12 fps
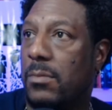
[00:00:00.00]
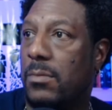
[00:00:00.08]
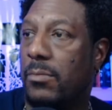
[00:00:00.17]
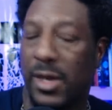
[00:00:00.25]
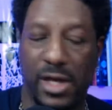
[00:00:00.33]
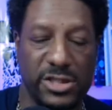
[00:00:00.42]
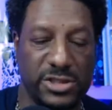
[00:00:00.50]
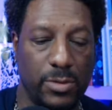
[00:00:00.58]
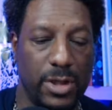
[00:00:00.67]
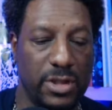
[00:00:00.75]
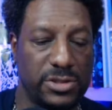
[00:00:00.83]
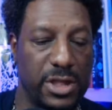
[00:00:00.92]
because
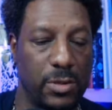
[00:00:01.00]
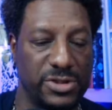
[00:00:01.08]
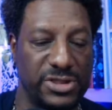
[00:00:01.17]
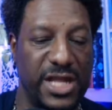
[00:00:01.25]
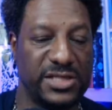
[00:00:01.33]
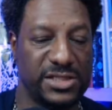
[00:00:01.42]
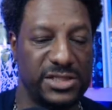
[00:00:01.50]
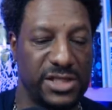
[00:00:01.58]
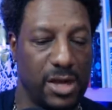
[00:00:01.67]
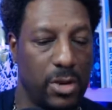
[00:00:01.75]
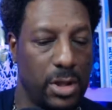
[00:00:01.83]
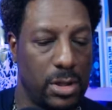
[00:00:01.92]
it was
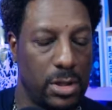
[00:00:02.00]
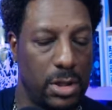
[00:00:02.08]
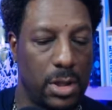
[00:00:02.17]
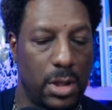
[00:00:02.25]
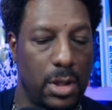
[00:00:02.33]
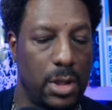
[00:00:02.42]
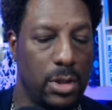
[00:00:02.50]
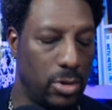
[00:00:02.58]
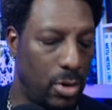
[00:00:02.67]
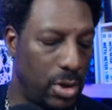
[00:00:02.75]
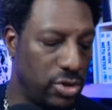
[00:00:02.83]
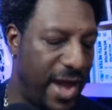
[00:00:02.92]
necessary.
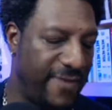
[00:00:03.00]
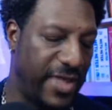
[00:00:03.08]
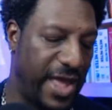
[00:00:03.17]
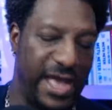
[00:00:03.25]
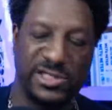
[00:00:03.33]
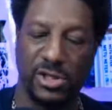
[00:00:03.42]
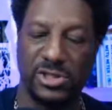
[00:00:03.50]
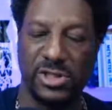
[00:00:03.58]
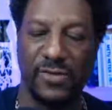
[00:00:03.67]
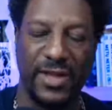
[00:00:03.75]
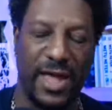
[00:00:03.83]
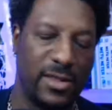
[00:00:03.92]
And you have to ask
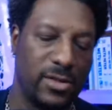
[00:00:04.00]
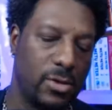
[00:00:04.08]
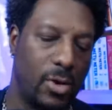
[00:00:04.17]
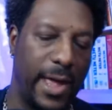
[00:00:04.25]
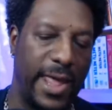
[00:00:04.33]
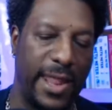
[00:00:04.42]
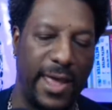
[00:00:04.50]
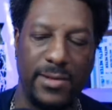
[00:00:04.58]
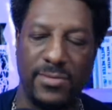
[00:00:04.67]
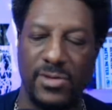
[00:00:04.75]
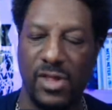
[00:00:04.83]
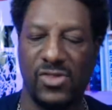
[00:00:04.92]
yourself now,
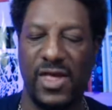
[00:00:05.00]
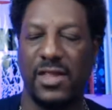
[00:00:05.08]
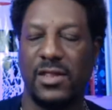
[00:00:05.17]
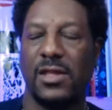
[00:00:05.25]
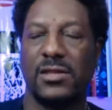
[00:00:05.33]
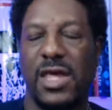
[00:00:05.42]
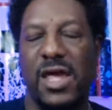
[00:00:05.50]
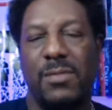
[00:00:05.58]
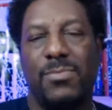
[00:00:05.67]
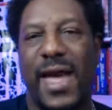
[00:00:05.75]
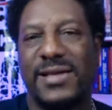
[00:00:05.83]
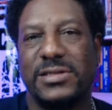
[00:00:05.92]
and this thing that Ken
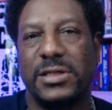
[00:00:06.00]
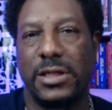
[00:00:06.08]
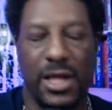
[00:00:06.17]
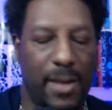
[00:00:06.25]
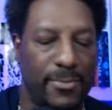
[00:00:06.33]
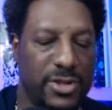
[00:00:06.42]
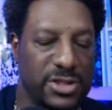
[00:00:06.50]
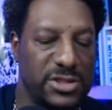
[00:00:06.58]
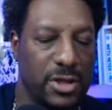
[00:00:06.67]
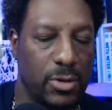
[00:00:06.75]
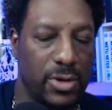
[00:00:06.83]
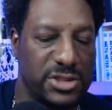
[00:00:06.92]
Paxton did, I'm
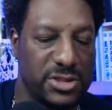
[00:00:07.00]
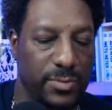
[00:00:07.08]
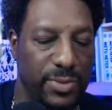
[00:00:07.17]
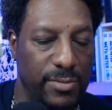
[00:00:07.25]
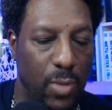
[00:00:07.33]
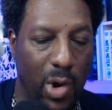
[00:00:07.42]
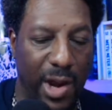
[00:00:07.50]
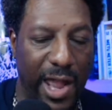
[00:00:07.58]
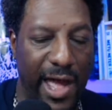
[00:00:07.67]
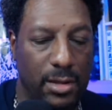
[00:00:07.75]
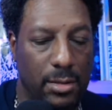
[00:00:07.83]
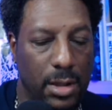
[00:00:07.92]
considering this to be more
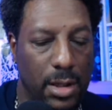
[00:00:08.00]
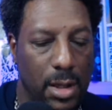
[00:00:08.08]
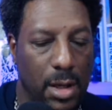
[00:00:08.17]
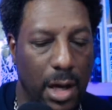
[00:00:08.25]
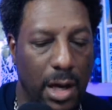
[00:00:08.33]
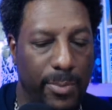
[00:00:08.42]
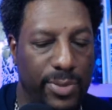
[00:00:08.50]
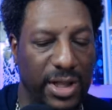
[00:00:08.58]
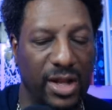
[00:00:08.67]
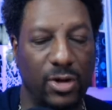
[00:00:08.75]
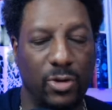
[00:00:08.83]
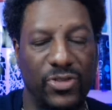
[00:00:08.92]
like
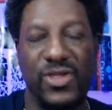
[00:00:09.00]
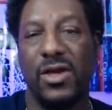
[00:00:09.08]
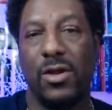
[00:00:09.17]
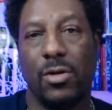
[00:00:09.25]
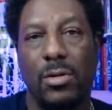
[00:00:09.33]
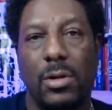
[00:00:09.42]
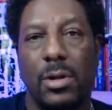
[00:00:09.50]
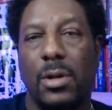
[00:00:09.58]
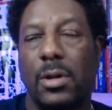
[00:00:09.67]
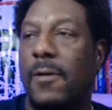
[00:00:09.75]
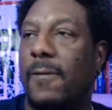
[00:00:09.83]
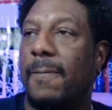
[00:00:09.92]
political theater.
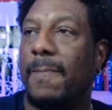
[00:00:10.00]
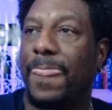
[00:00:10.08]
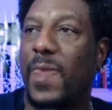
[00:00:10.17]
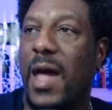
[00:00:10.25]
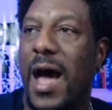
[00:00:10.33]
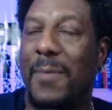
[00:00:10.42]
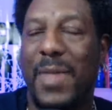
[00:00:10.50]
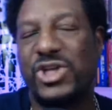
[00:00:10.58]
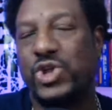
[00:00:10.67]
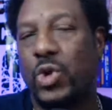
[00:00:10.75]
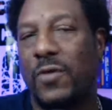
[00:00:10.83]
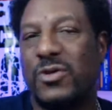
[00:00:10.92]
I'm not
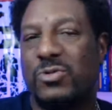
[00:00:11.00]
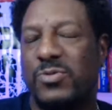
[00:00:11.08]
sure if this was